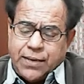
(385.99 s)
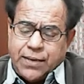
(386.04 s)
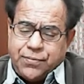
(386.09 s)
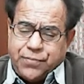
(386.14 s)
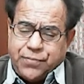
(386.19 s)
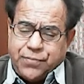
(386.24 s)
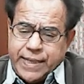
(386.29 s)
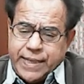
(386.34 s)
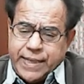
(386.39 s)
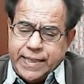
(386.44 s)

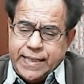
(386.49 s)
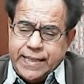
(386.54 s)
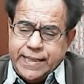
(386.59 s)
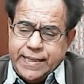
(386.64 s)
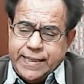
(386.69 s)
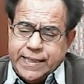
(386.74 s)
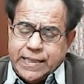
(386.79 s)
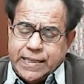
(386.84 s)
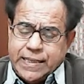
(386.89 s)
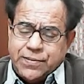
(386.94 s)
phi
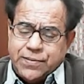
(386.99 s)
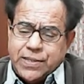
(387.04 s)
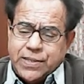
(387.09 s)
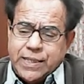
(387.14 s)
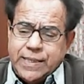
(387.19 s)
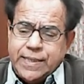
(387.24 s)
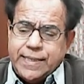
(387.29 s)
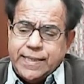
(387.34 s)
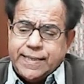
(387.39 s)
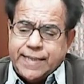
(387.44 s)
is given
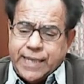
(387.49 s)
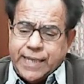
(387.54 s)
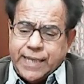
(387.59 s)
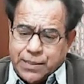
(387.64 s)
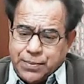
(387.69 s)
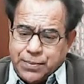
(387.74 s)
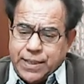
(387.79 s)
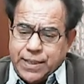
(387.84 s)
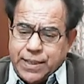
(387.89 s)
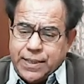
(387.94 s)
in the
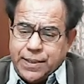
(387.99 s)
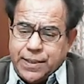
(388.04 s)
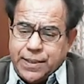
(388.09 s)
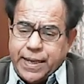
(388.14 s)
statement,